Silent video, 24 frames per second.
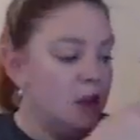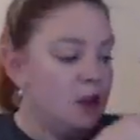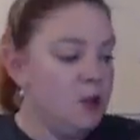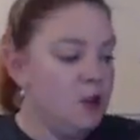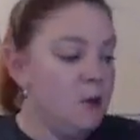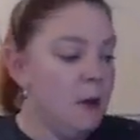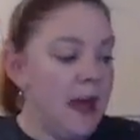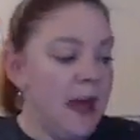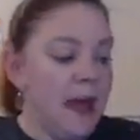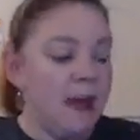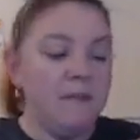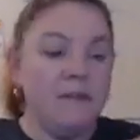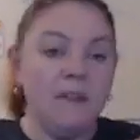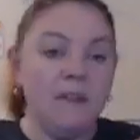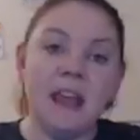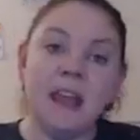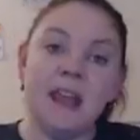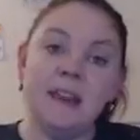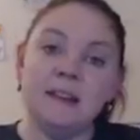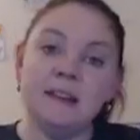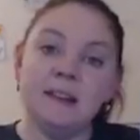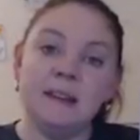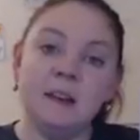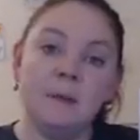you have
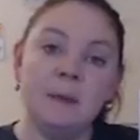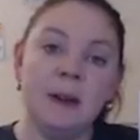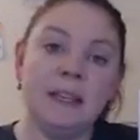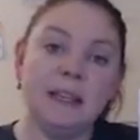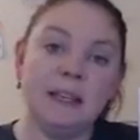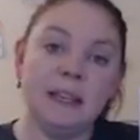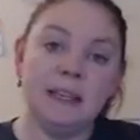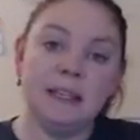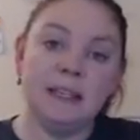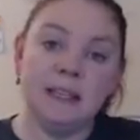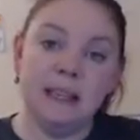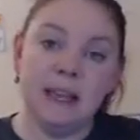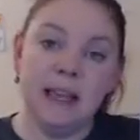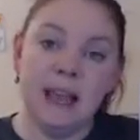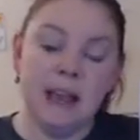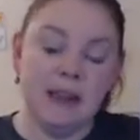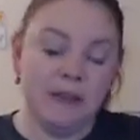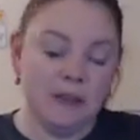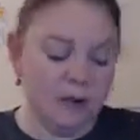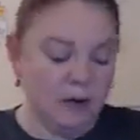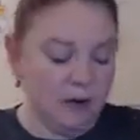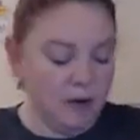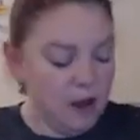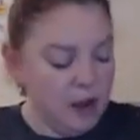these that we did
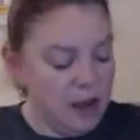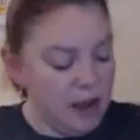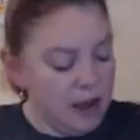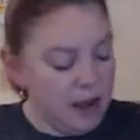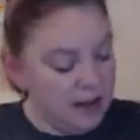together.